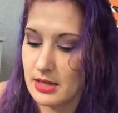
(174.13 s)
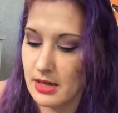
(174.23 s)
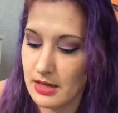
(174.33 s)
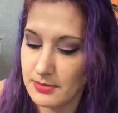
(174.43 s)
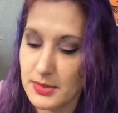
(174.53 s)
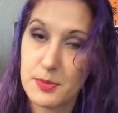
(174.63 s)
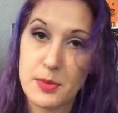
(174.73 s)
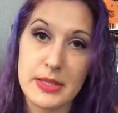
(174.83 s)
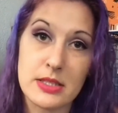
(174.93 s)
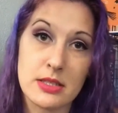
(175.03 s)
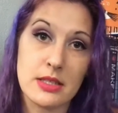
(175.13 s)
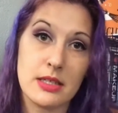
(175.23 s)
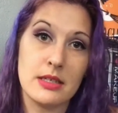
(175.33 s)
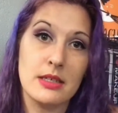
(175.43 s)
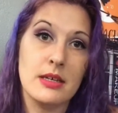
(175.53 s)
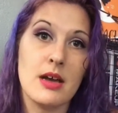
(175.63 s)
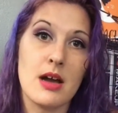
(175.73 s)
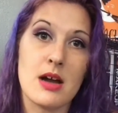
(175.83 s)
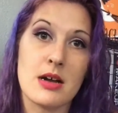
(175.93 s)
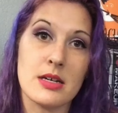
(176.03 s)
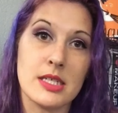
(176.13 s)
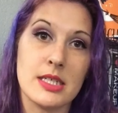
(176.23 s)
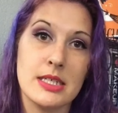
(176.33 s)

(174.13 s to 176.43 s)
um, jumbo pencil on